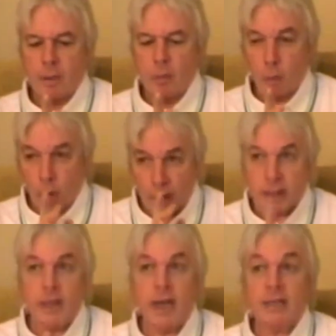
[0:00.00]

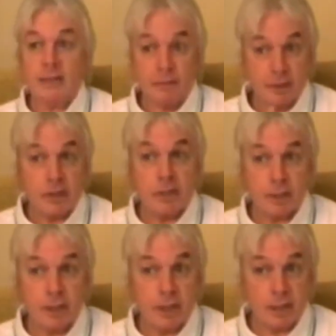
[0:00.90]
working as
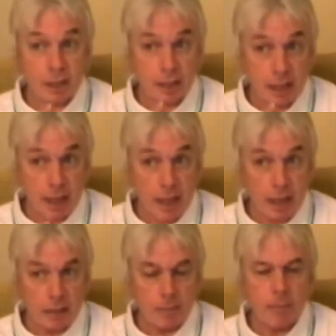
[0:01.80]
efficiently as it
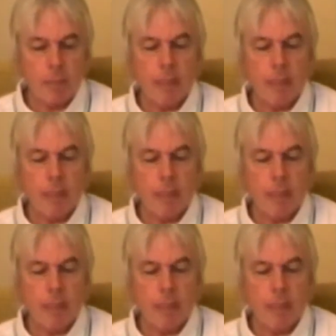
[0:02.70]
can,